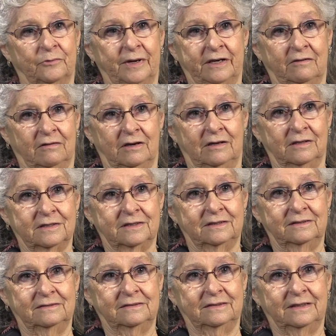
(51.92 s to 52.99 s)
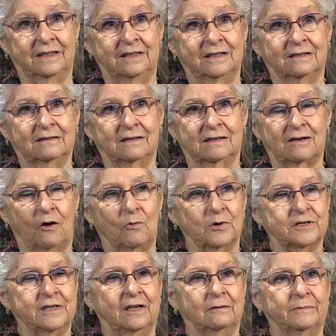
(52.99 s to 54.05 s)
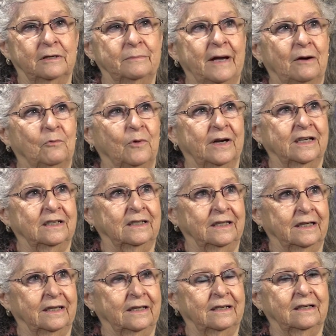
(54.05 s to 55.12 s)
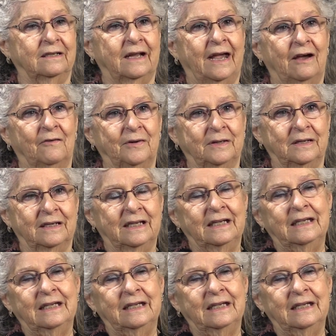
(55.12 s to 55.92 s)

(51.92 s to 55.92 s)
Red Cross. He always telling me about what he did and how he